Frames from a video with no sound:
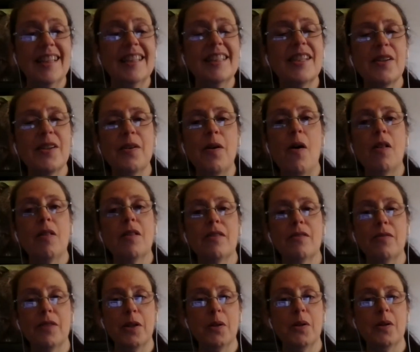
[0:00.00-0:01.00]
and to all of
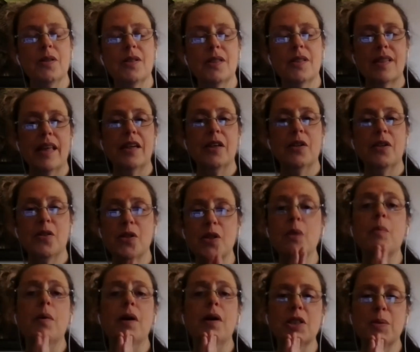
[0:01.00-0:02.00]
the viewers, thank you
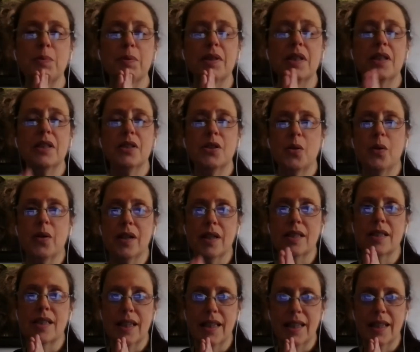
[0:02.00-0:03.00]
so much. Please join
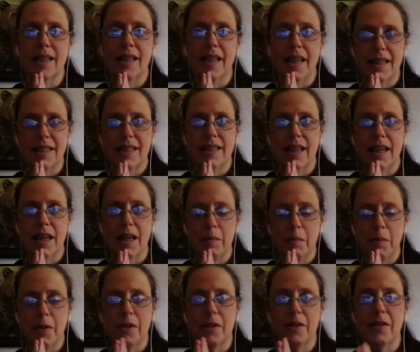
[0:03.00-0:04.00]
us again next
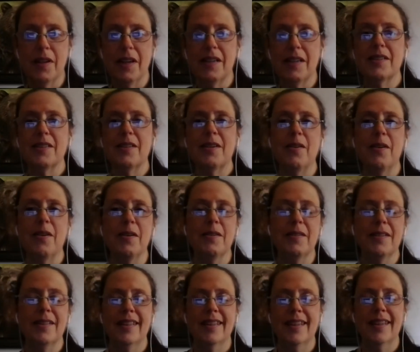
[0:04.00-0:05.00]
time on our next call.
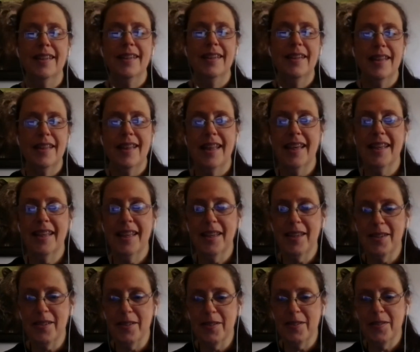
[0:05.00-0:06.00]
Thank
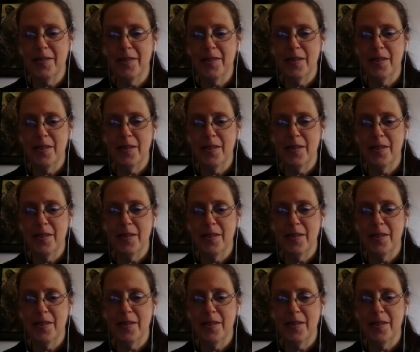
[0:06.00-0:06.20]
you.